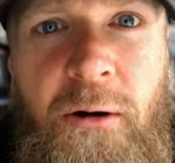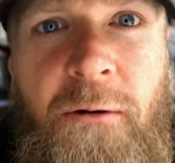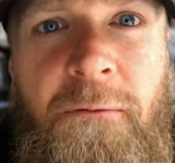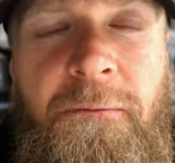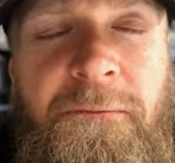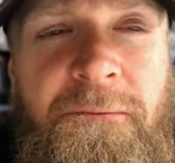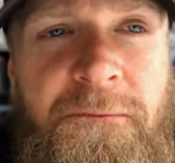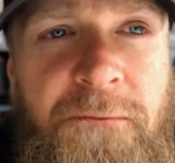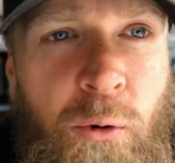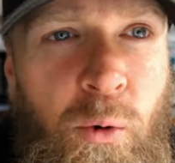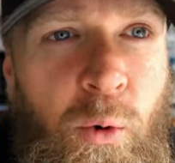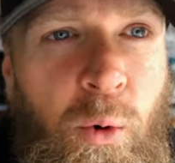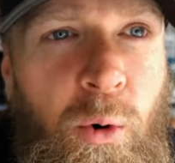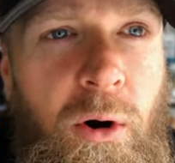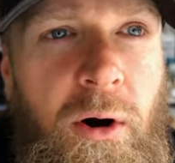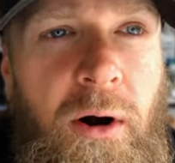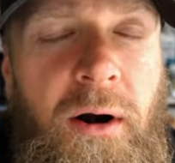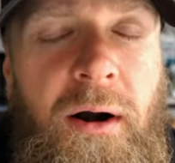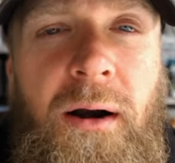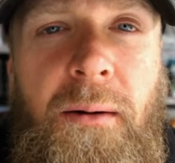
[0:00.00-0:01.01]

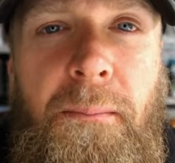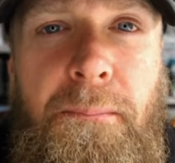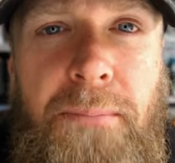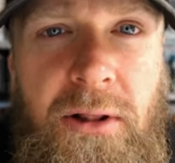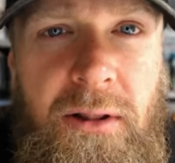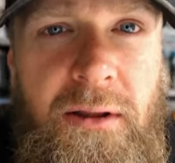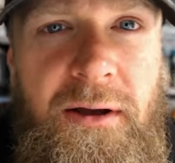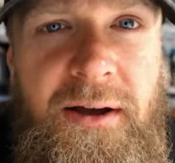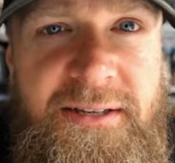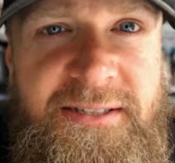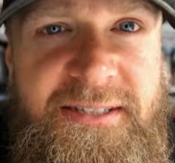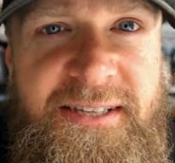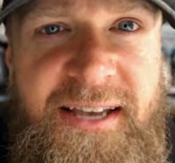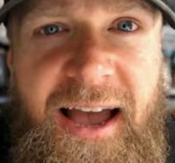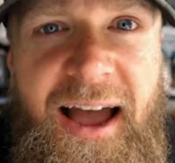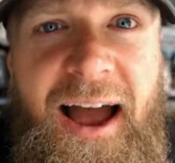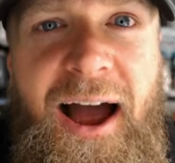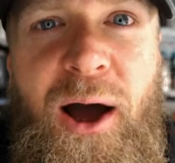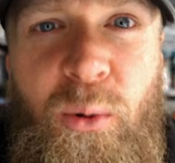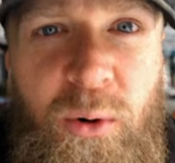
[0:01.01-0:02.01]
four plus
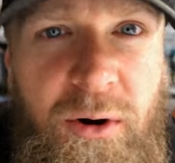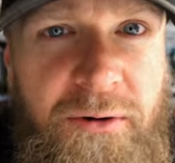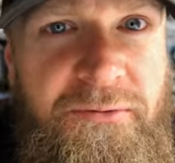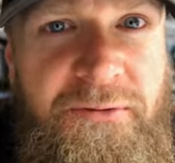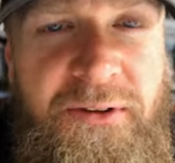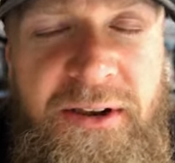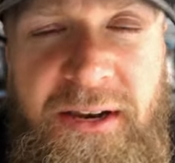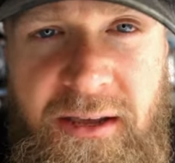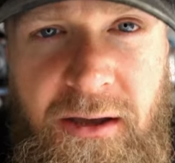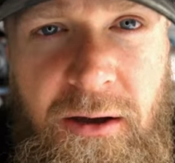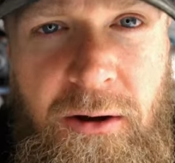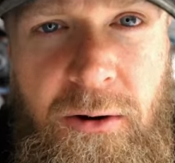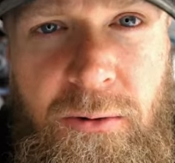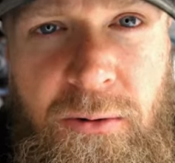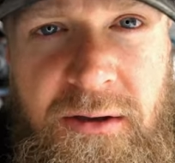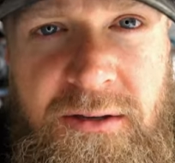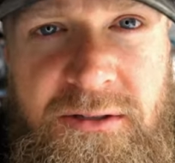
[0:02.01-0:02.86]
hour video.